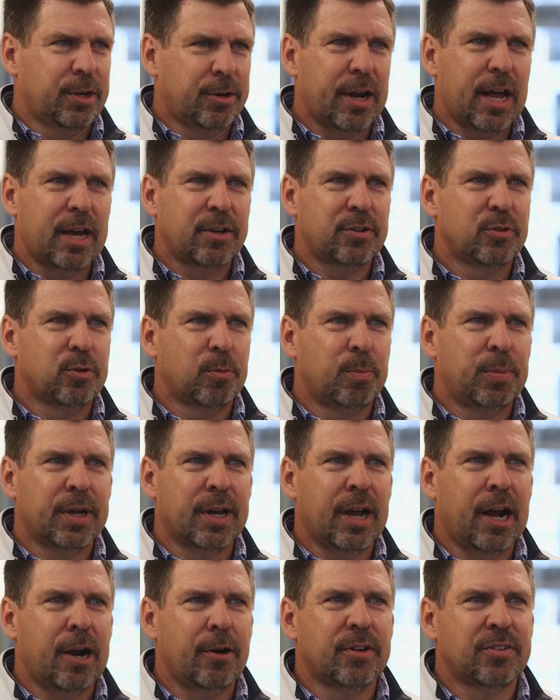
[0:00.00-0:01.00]
international
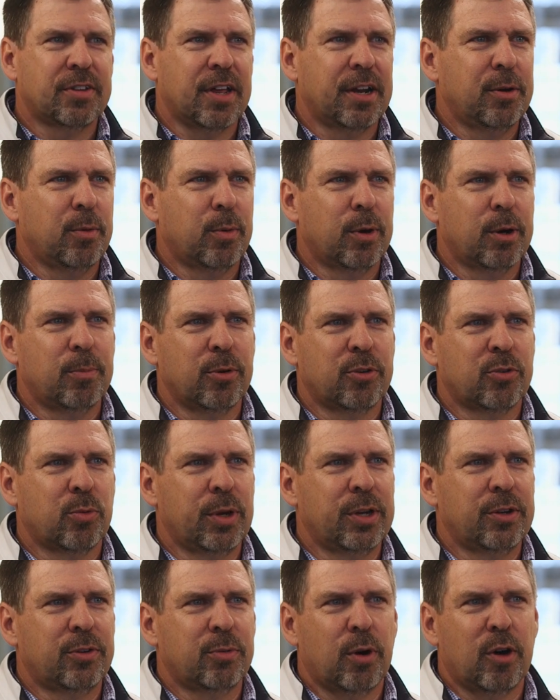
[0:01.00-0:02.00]
pig iron is anywhere
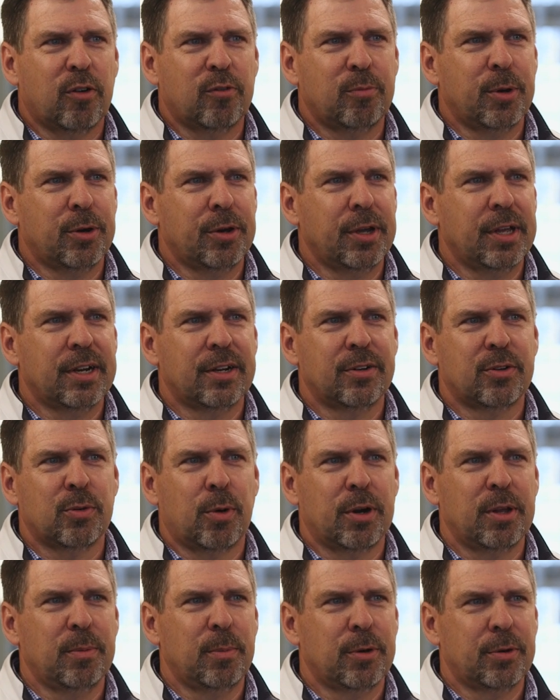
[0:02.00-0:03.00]
between 12 million and
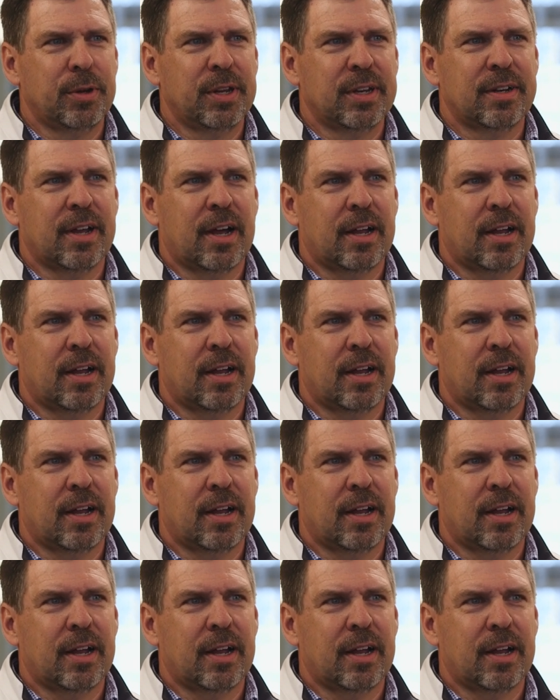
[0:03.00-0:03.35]
20 million